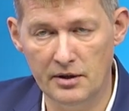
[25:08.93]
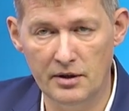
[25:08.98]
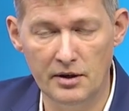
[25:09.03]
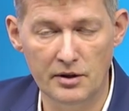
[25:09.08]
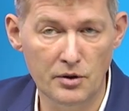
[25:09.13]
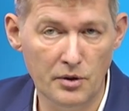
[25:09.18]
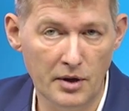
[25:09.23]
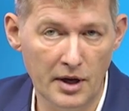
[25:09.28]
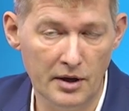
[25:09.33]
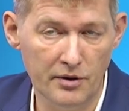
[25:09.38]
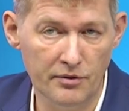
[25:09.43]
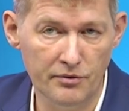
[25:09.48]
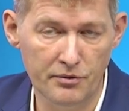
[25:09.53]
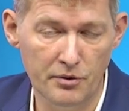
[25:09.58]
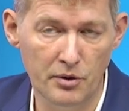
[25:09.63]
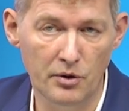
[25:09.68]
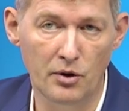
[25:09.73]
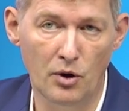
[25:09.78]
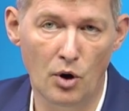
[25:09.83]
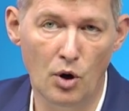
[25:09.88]
and you get a
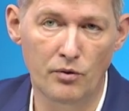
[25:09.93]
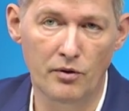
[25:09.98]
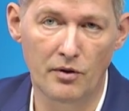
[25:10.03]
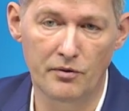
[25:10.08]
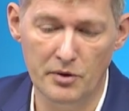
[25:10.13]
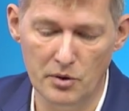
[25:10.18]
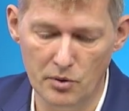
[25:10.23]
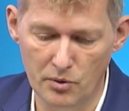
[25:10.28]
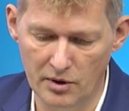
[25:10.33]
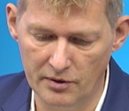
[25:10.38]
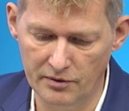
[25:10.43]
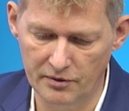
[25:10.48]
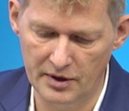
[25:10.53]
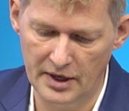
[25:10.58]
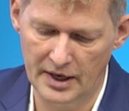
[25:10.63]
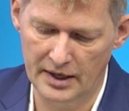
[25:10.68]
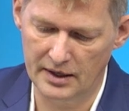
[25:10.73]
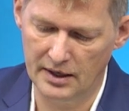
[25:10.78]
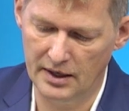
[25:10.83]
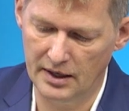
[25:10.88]
full overview of
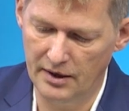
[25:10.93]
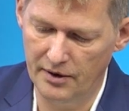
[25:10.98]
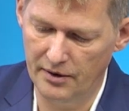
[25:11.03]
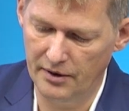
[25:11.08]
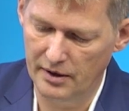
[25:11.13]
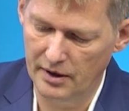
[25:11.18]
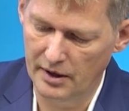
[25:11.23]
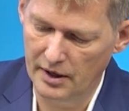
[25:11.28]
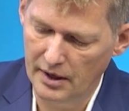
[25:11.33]
that here.